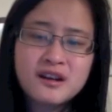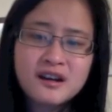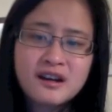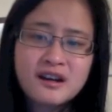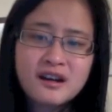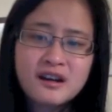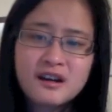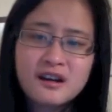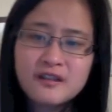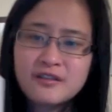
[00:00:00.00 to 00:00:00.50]

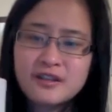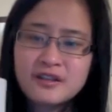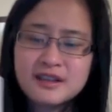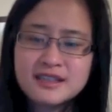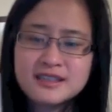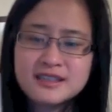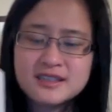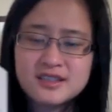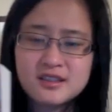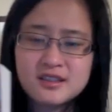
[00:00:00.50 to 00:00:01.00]
of
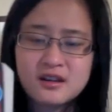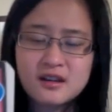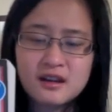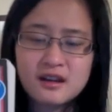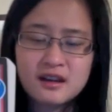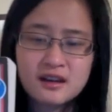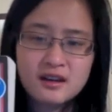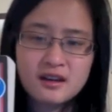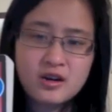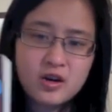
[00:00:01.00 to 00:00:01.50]
his
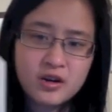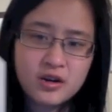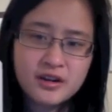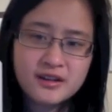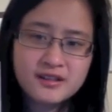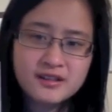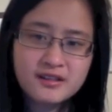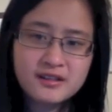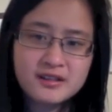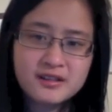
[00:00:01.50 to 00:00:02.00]
uh,
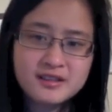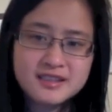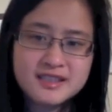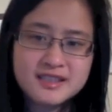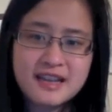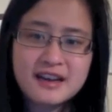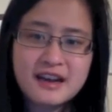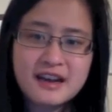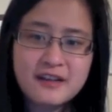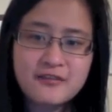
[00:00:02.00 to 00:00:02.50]
articles
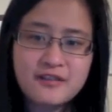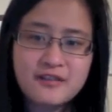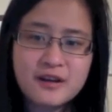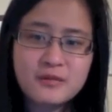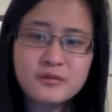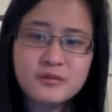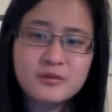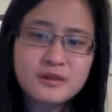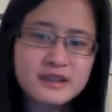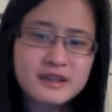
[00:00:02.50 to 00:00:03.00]
that I
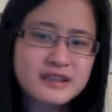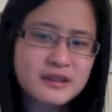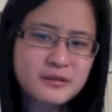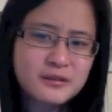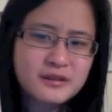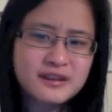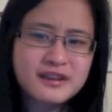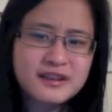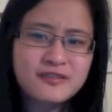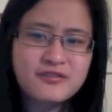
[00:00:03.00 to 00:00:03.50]
found really,
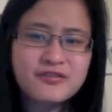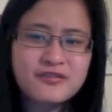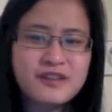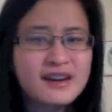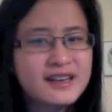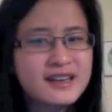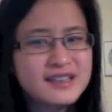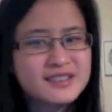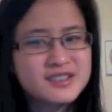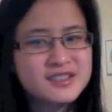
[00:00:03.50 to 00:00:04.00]
really
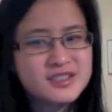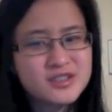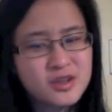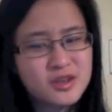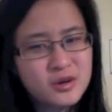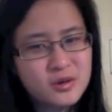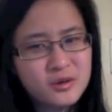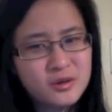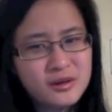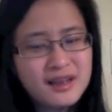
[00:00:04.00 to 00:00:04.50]
funny,
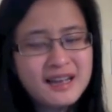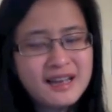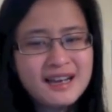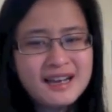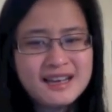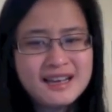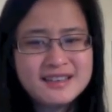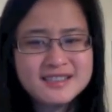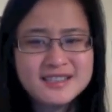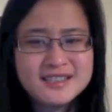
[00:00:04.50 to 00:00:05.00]
so
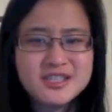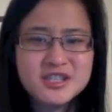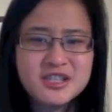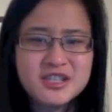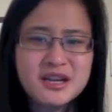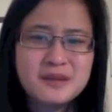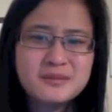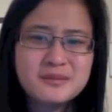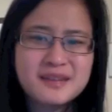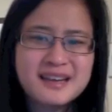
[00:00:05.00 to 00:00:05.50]
it's a
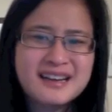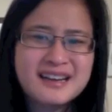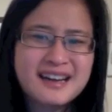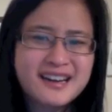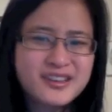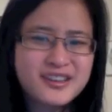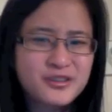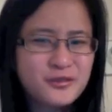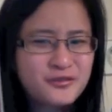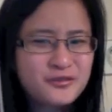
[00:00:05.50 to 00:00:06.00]
shame that
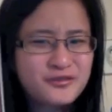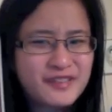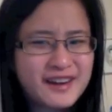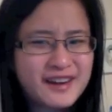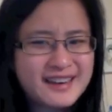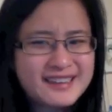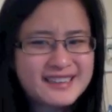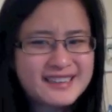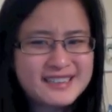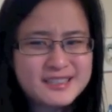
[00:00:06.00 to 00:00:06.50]
I don't
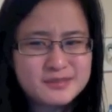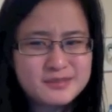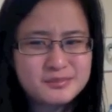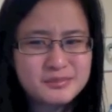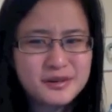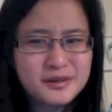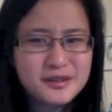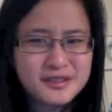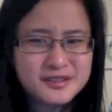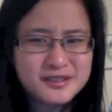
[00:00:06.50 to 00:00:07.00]
find his
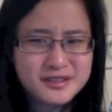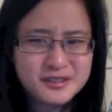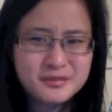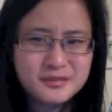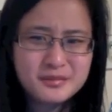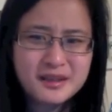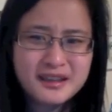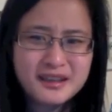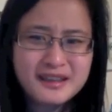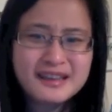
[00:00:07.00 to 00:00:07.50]
book to
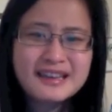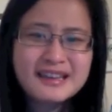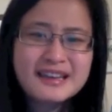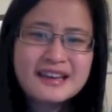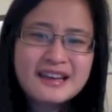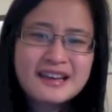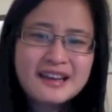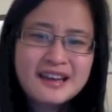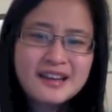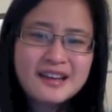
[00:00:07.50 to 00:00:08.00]
be
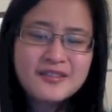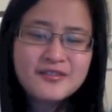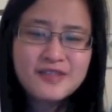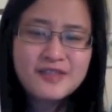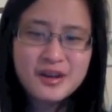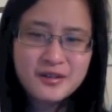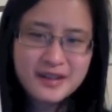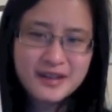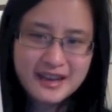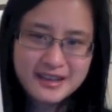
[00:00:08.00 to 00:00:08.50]

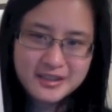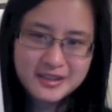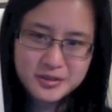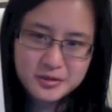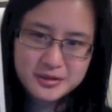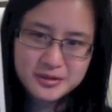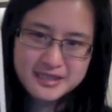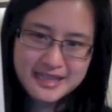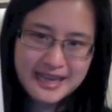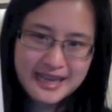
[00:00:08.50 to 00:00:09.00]
very
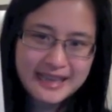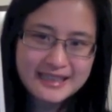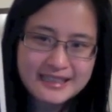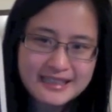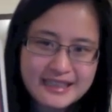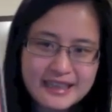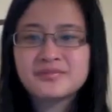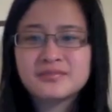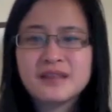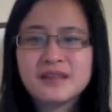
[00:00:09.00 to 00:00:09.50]

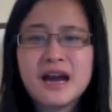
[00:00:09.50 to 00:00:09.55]
entertaining.